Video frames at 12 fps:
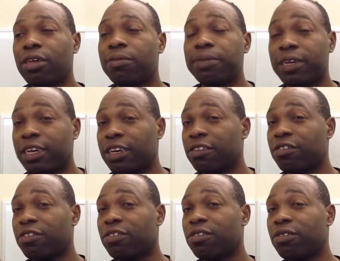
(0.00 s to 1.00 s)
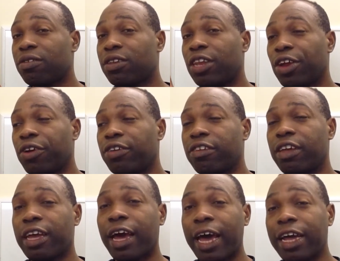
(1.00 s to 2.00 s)
because there is a
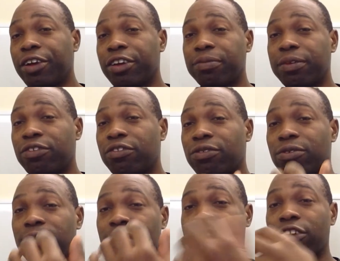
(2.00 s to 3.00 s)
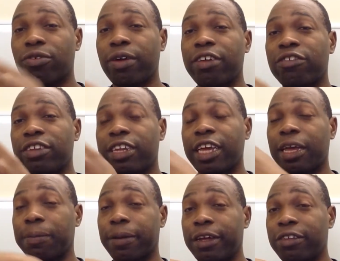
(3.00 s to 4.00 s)
higher dimensional interaction taking
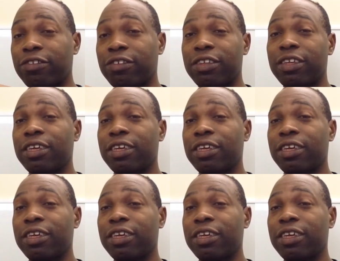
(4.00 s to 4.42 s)
place